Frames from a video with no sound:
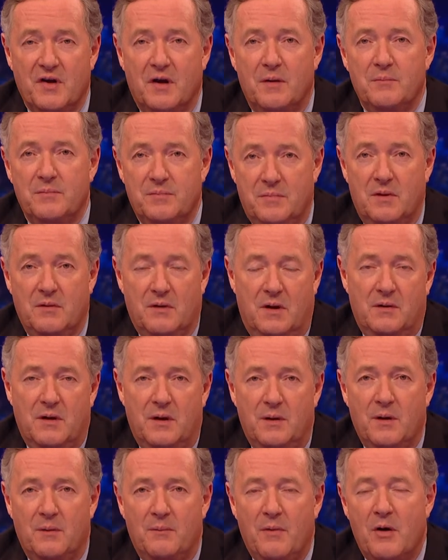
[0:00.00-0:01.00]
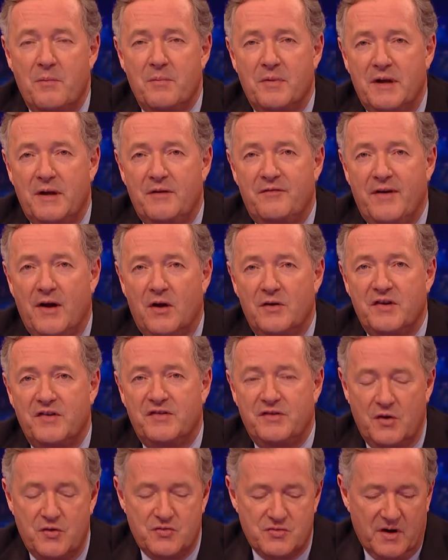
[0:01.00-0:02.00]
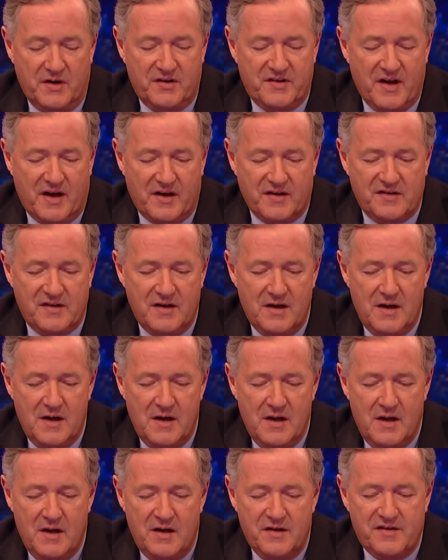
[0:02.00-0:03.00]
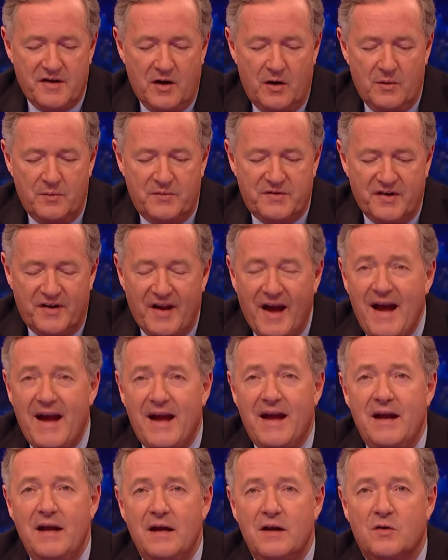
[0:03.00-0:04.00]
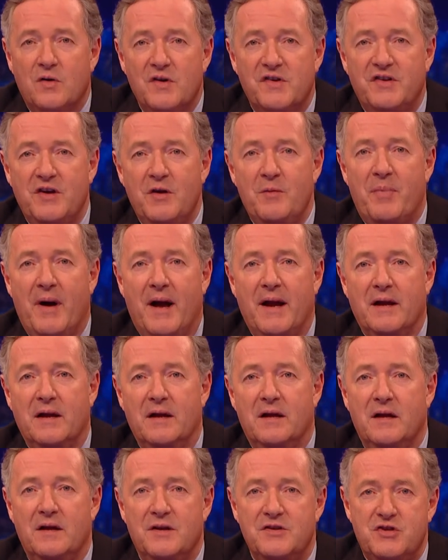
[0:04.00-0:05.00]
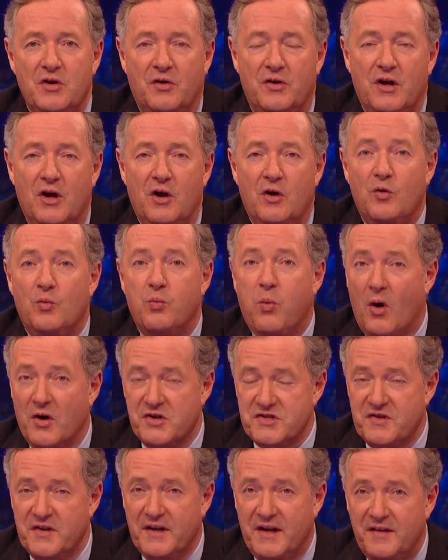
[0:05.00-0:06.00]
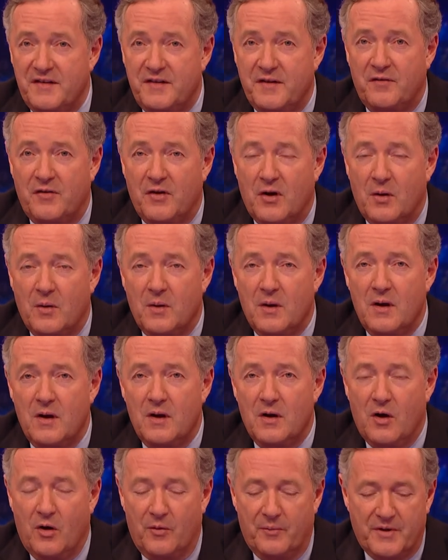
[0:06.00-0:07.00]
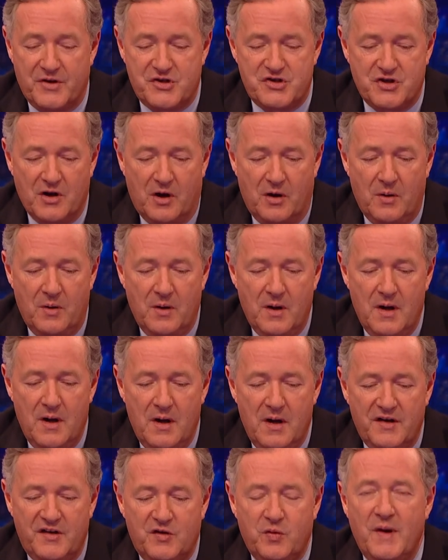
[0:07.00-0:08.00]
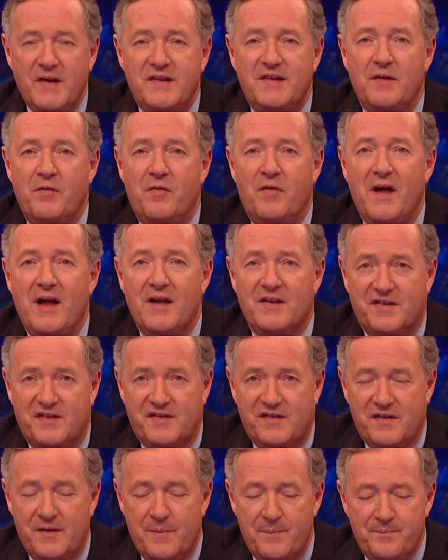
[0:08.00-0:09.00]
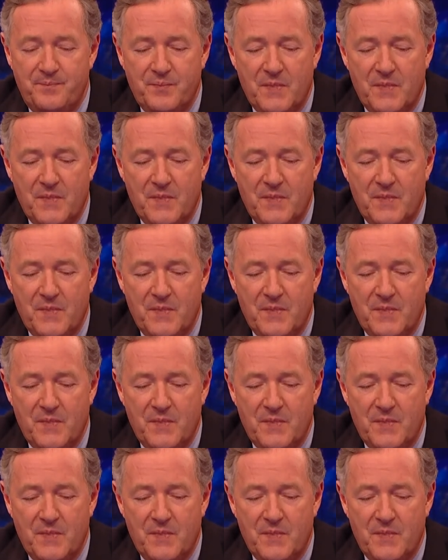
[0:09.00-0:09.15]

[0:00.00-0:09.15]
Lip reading: up in a moment, he failed his two drug tests. So today, Chris Eubank Jr., who'd watched the interview on this show, tweeted this.